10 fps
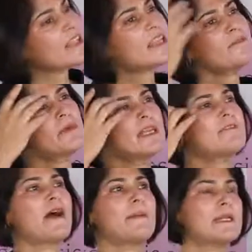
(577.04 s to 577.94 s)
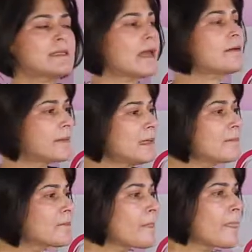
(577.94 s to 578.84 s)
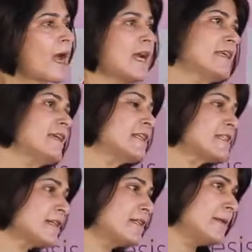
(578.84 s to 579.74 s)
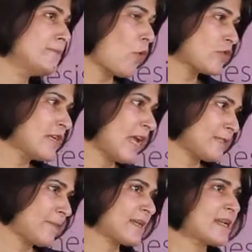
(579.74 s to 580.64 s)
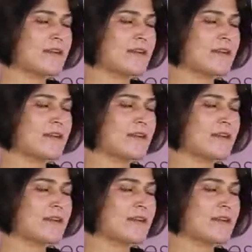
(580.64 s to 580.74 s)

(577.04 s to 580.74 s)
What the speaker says: I think we need family therapy. I think it's an important aspect,